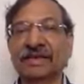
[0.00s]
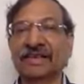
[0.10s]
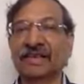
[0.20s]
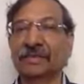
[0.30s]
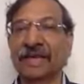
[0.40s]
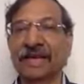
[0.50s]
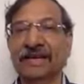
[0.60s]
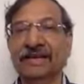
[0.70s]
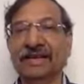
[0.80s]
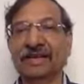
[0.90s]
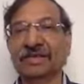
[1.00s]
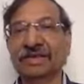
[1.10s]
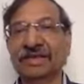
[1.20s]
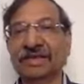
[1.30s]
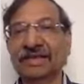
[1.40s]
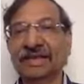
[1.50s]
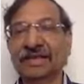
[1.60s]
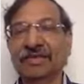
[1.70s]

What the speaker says: creating a brand around that.